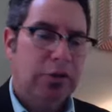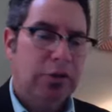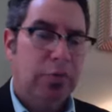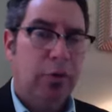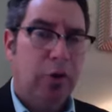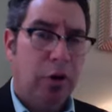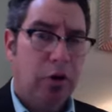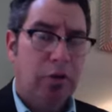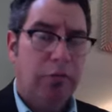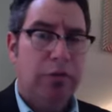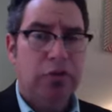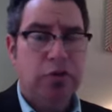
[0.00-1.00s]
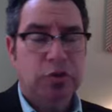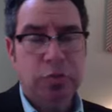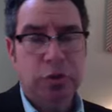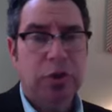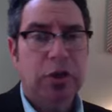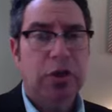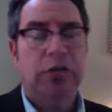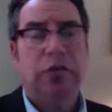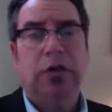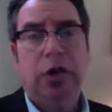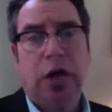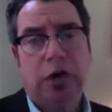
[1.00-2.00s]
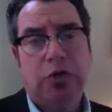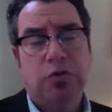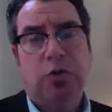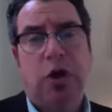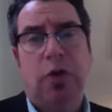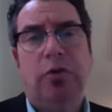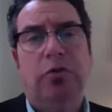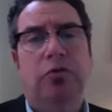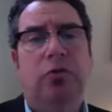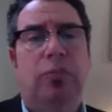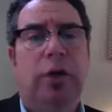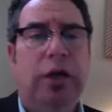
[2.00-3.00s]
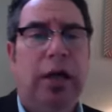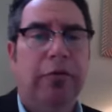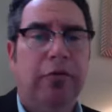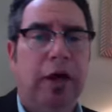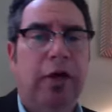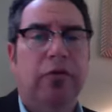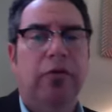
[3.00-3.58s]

part of the experience that God has brought me through in my life, right?